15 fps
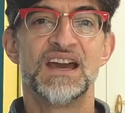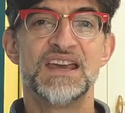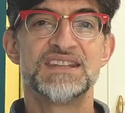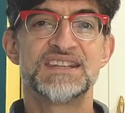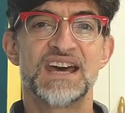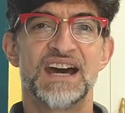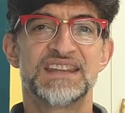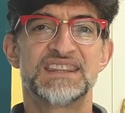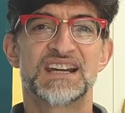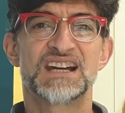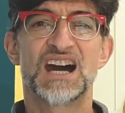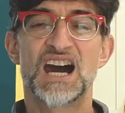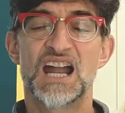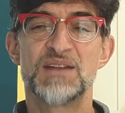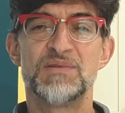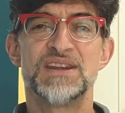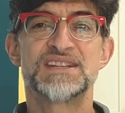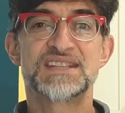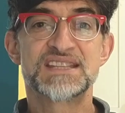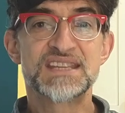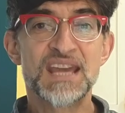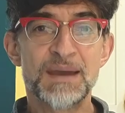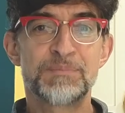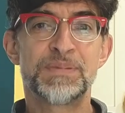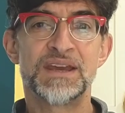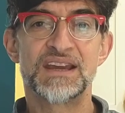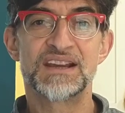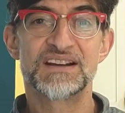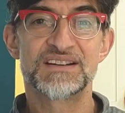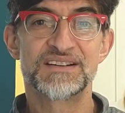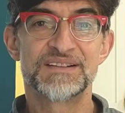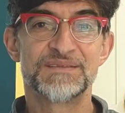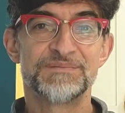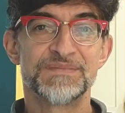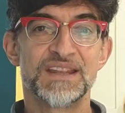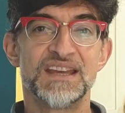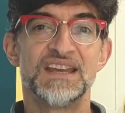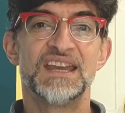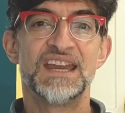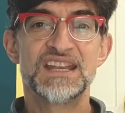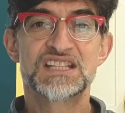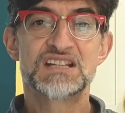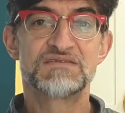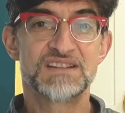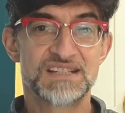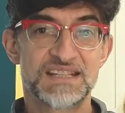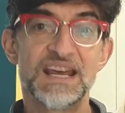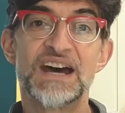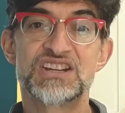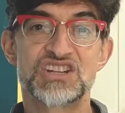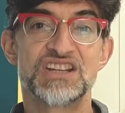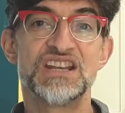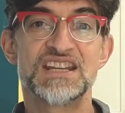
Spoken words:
is that the economy is tipping into recession.